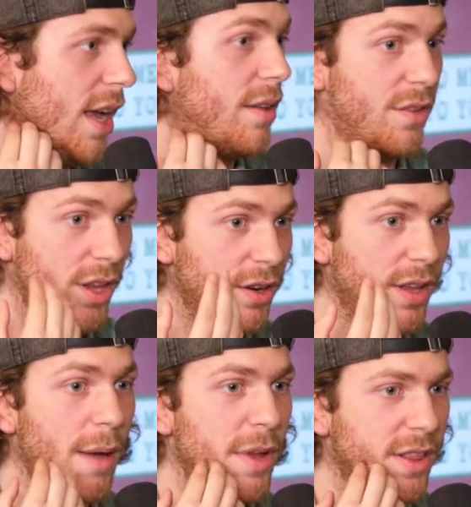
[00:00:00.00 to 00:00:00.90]
yeah
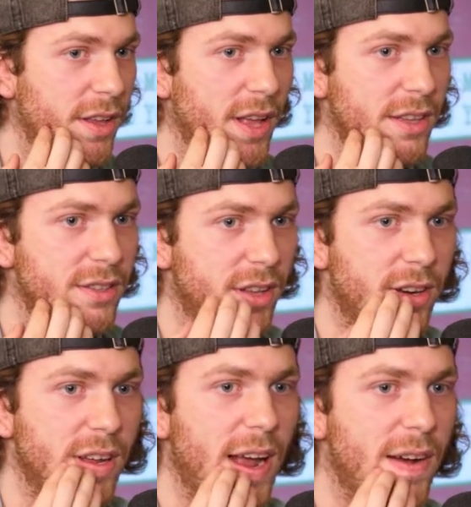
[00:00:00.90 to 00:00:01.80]
literally i mean that's
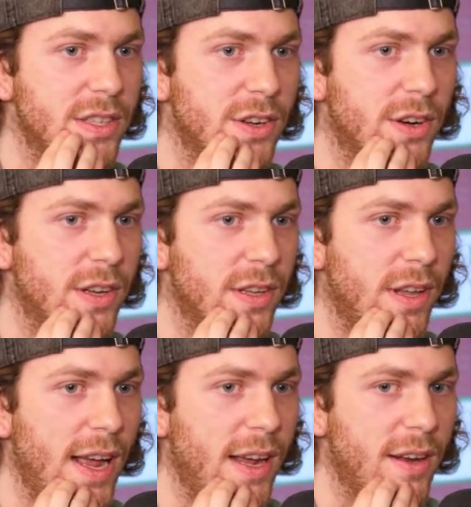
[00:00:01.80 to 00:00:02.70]
literally how i started
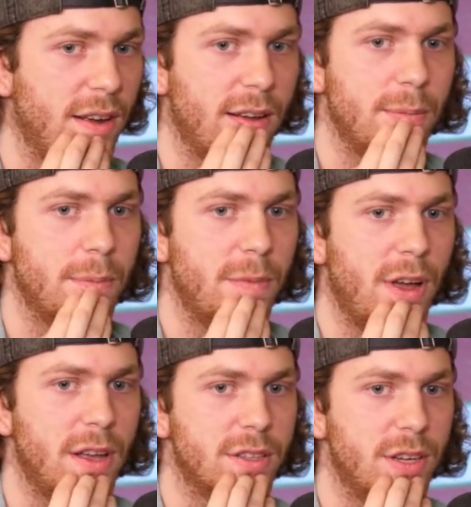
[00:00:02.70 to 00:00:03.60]
like in um
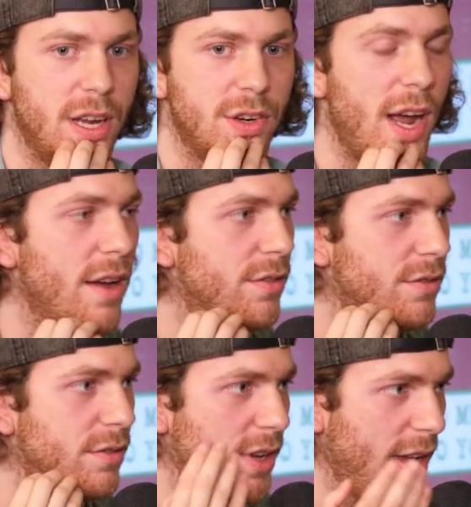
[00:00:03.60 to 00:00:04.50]
uh, sunday
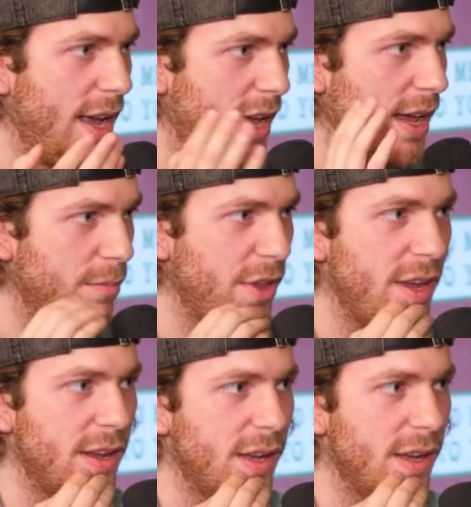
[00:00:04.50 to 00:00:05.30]
drives uh, oh yeah adam lee